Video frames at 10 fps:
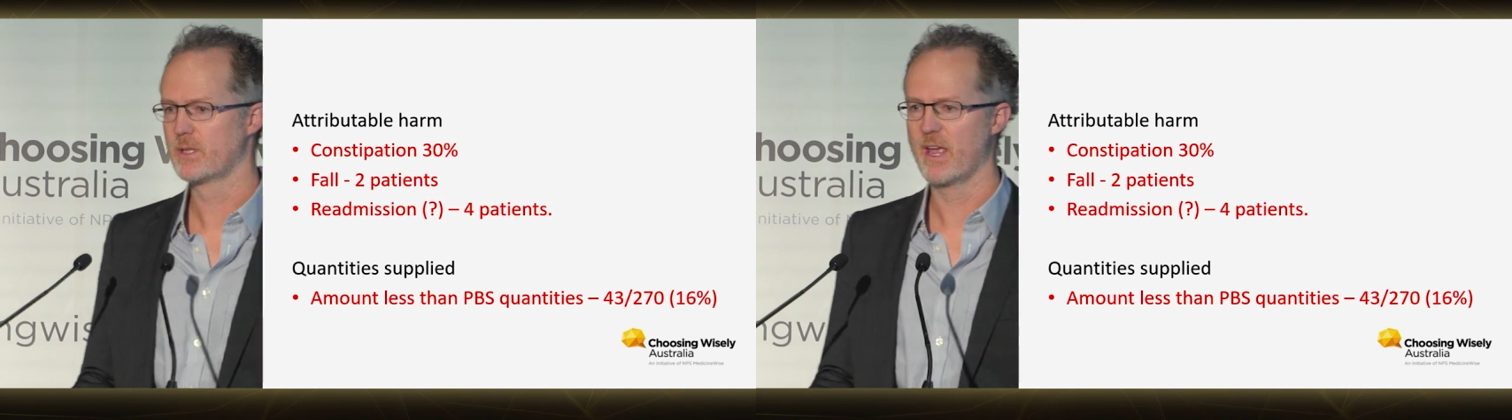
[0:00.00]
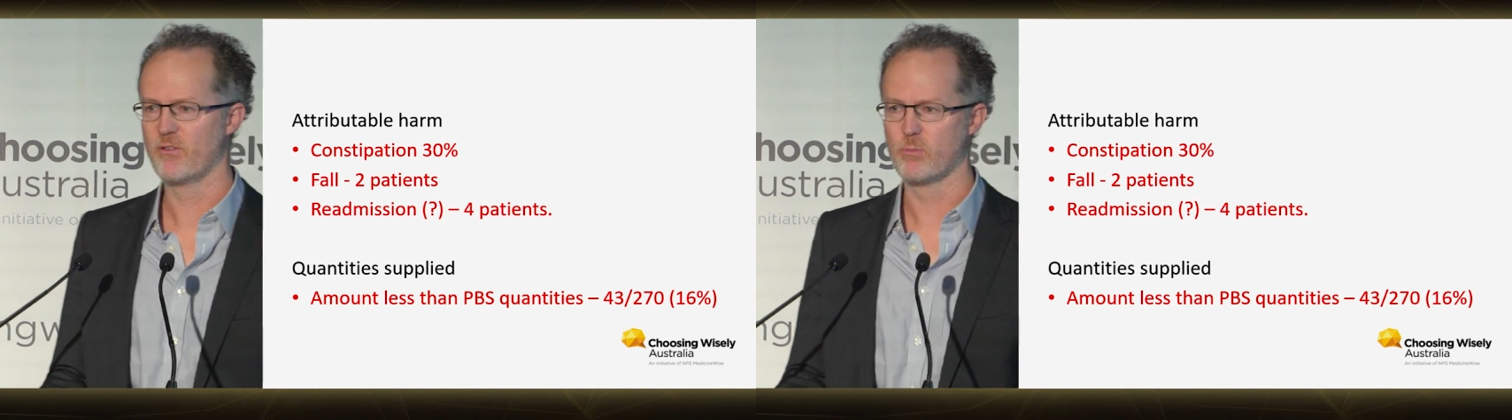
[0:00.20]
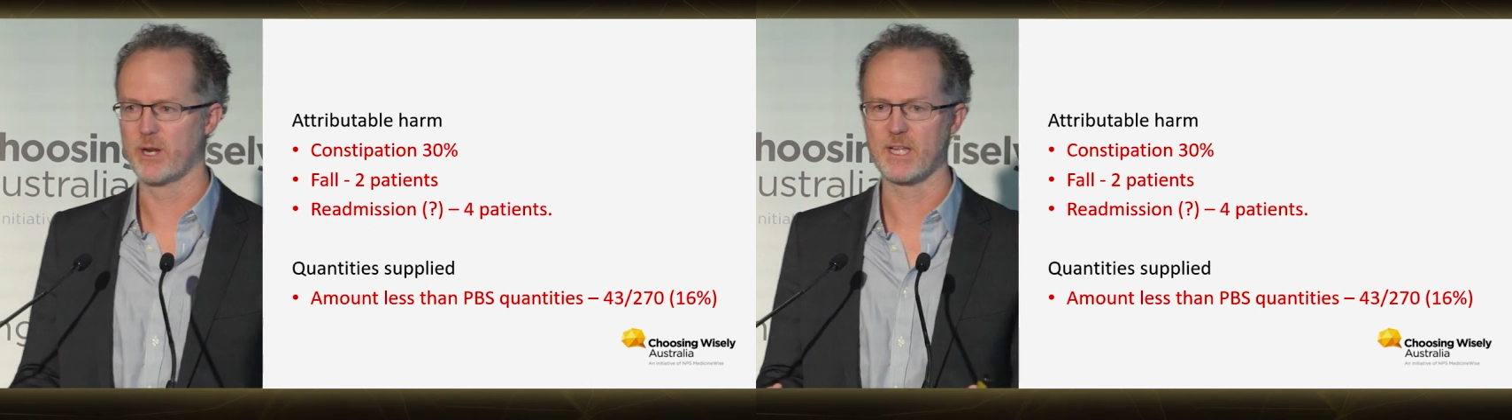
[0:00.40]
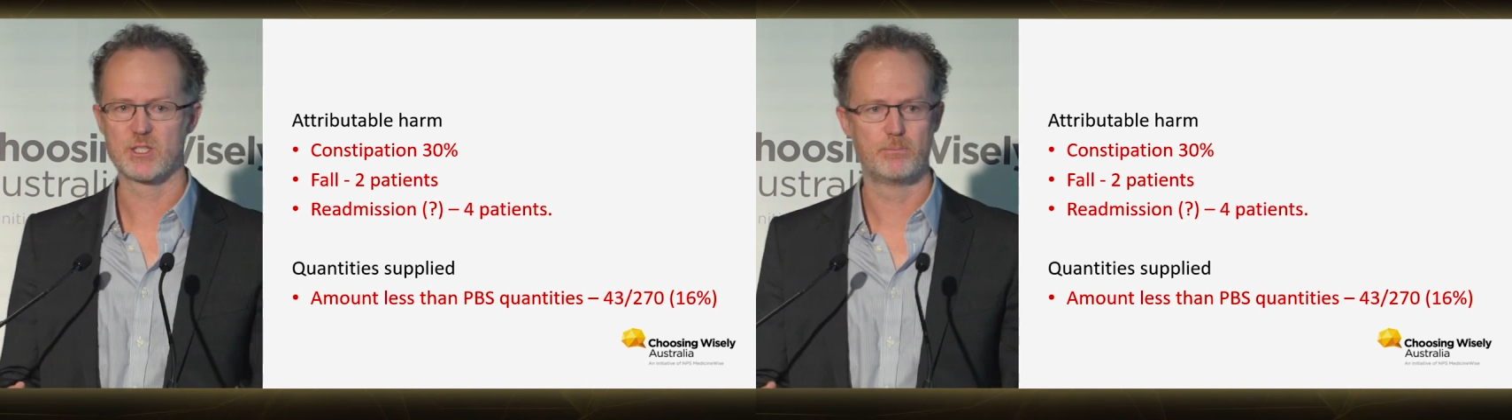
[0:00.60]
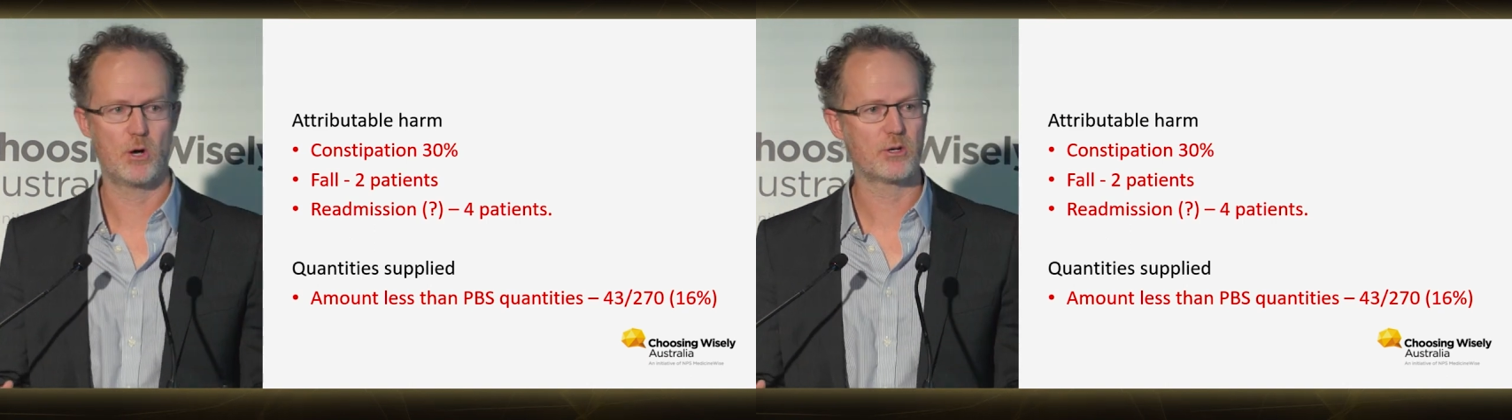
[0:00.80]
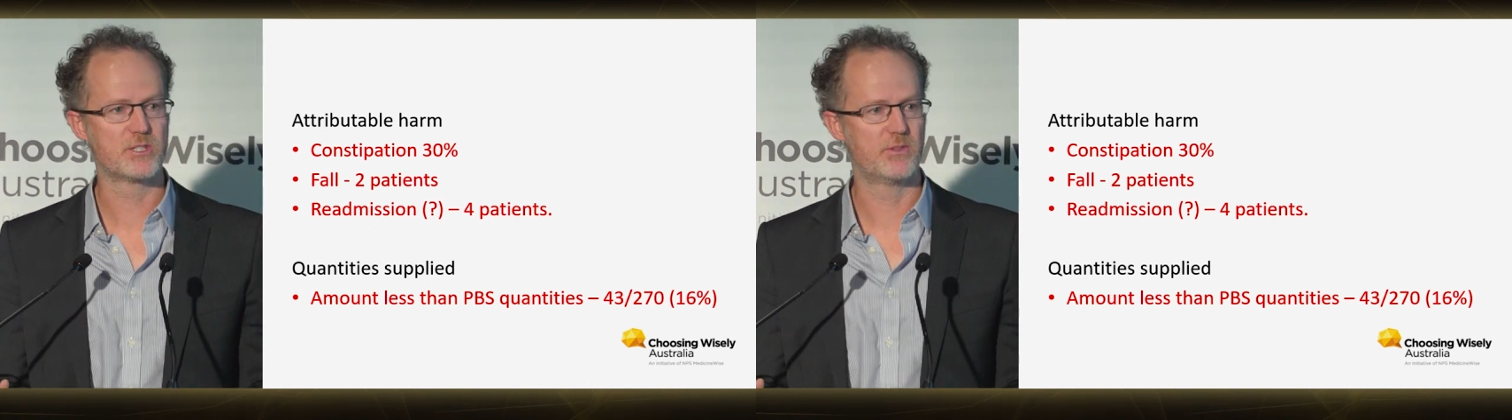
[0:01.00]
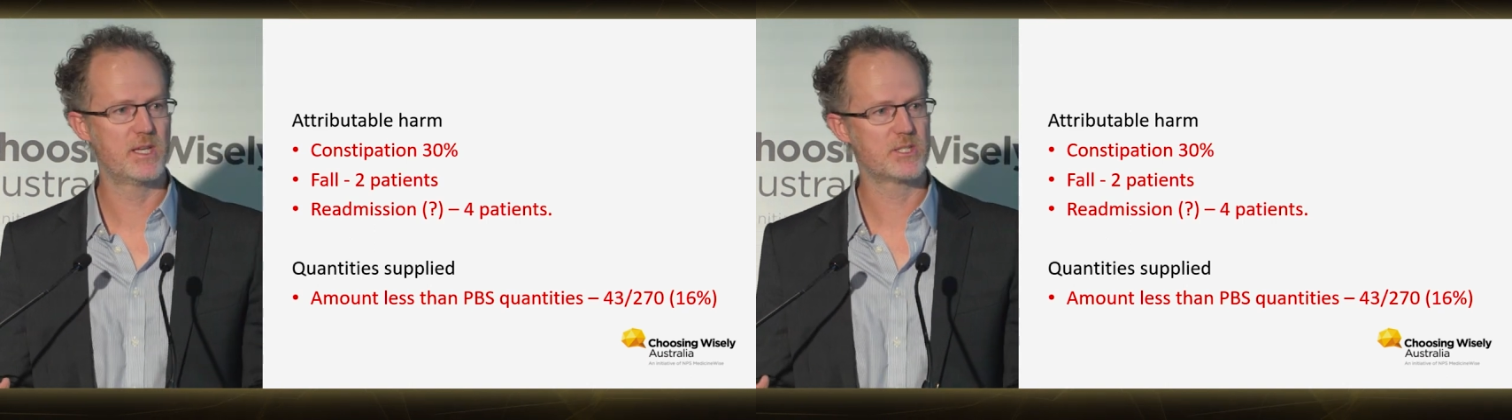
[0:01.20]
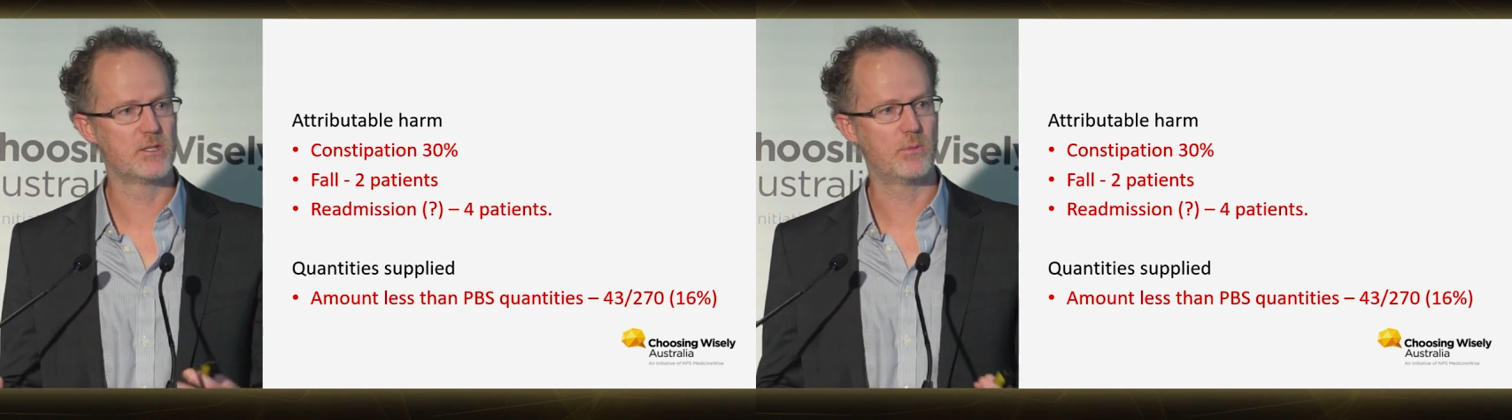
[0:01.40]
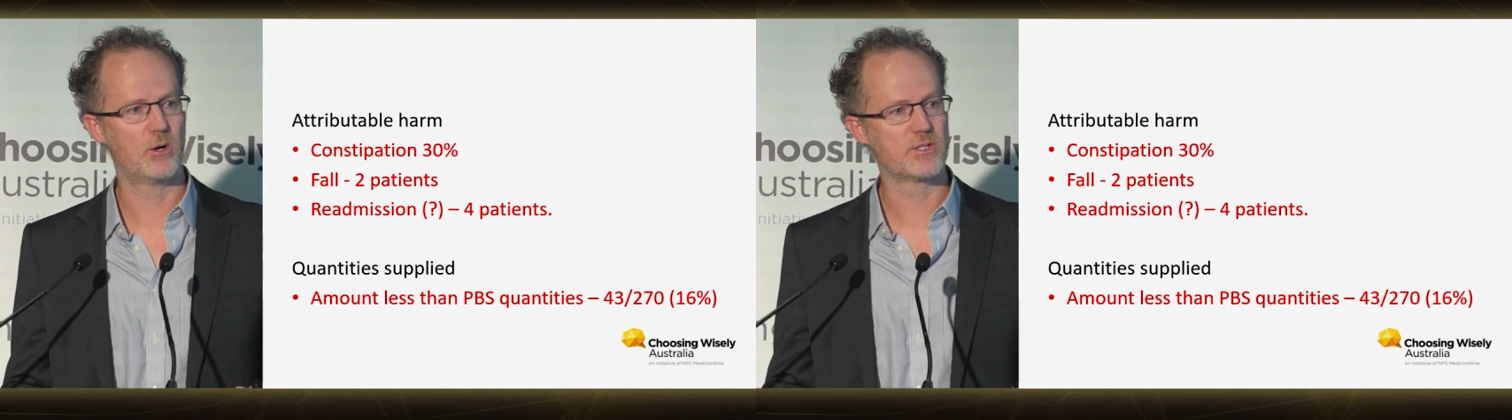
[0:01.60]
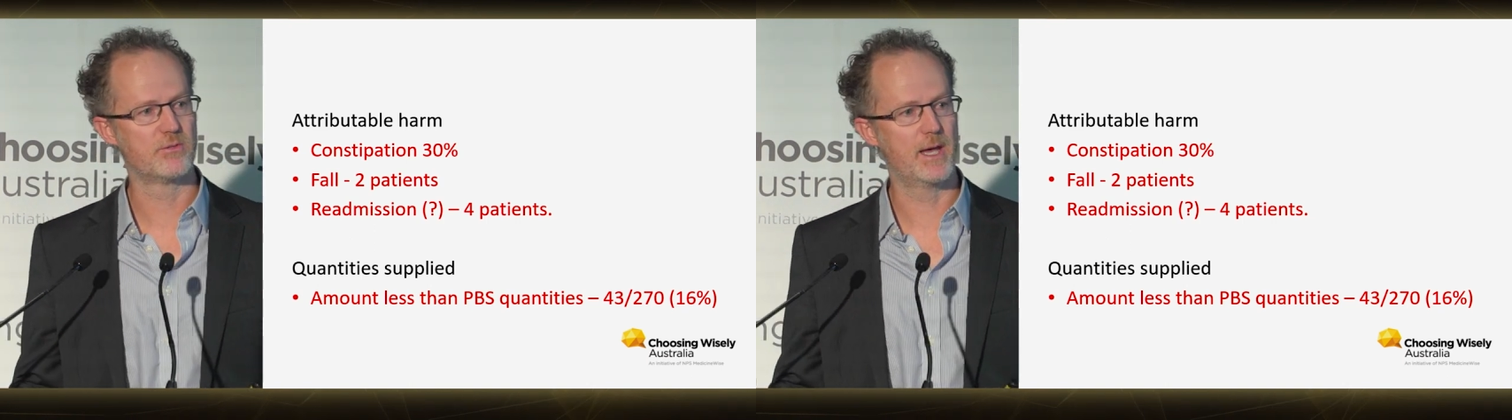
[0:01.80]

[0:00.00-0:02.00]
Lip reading: Everybody gets a box of this and a box of